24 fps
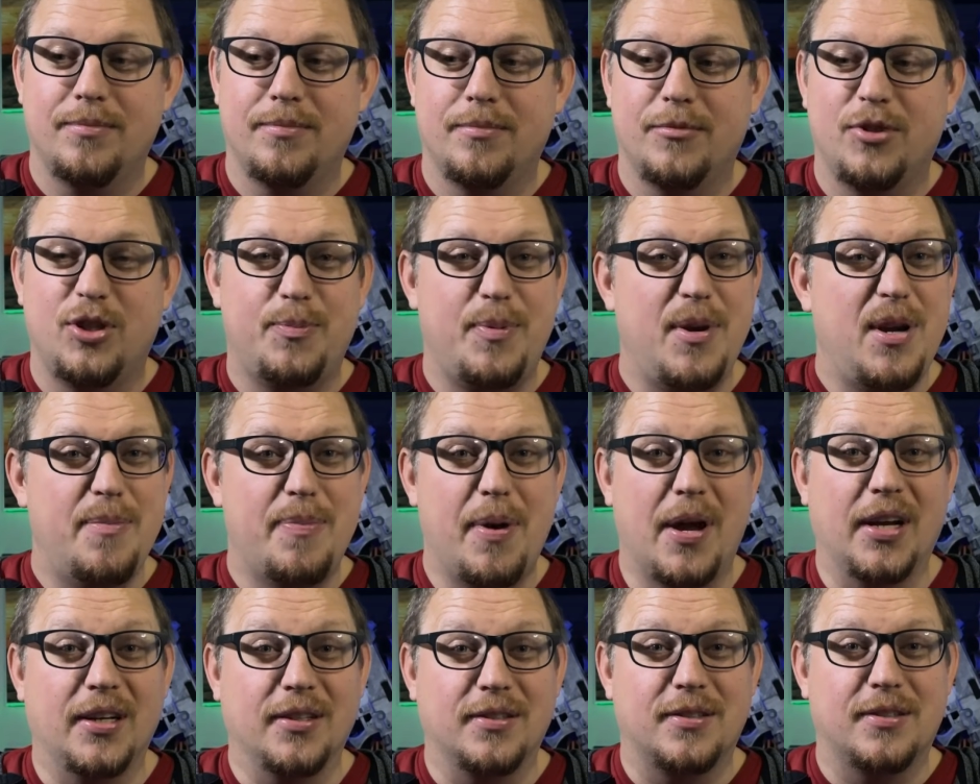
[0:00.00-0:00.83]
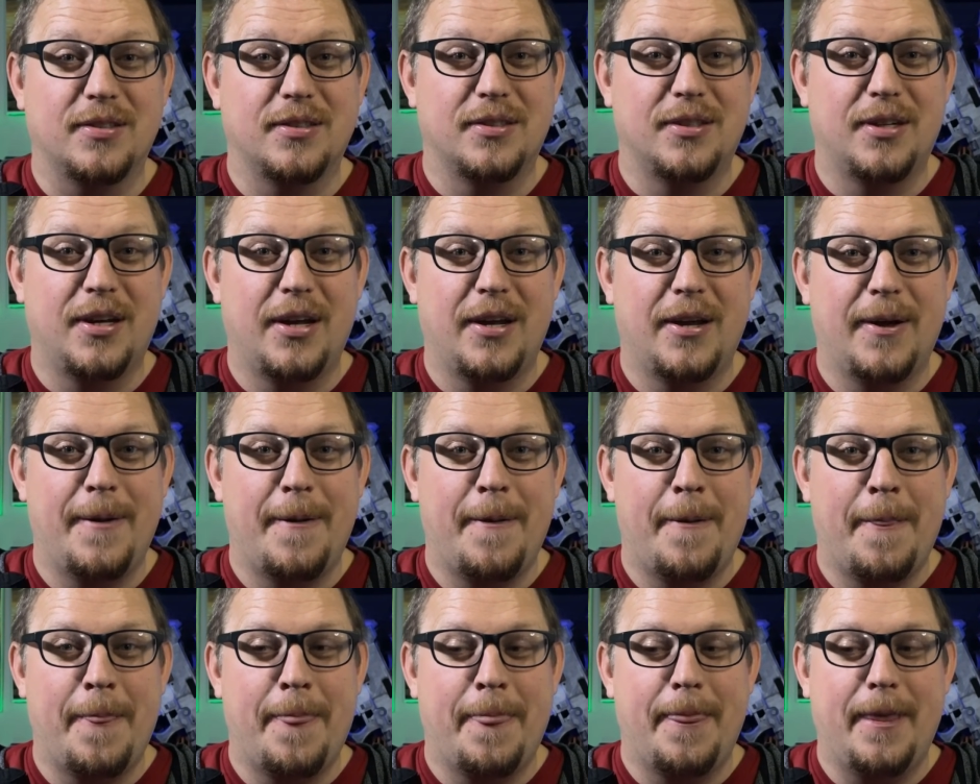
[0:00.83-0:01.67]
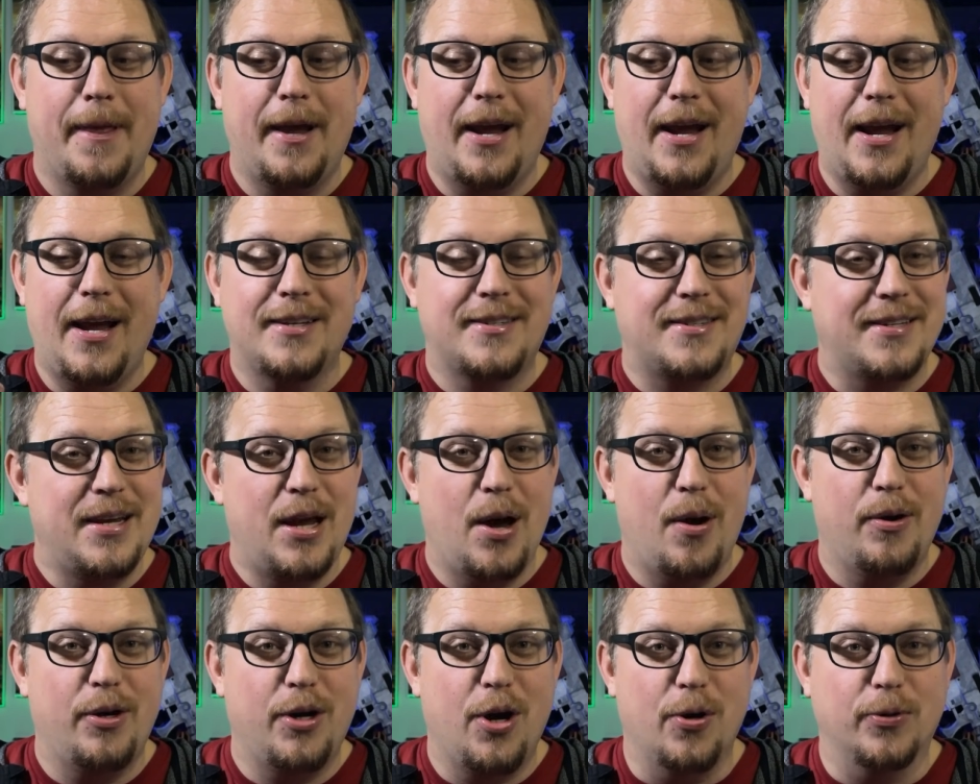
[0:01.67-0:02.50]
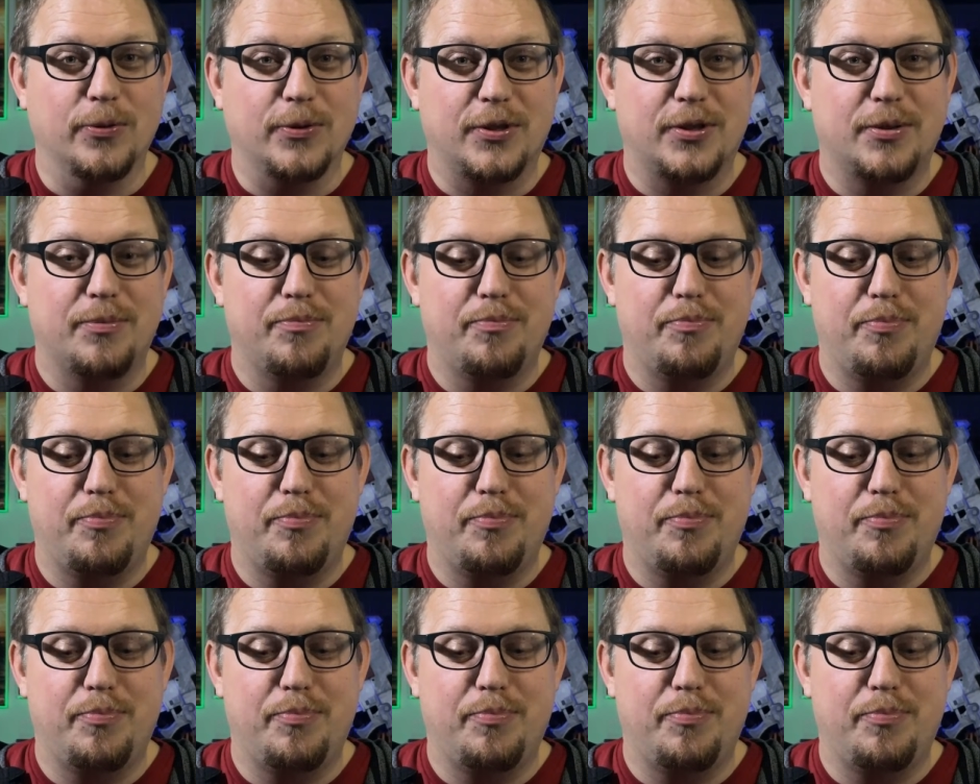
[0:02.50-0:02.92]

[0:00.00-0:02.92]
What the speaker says: speed paints and see how it goes.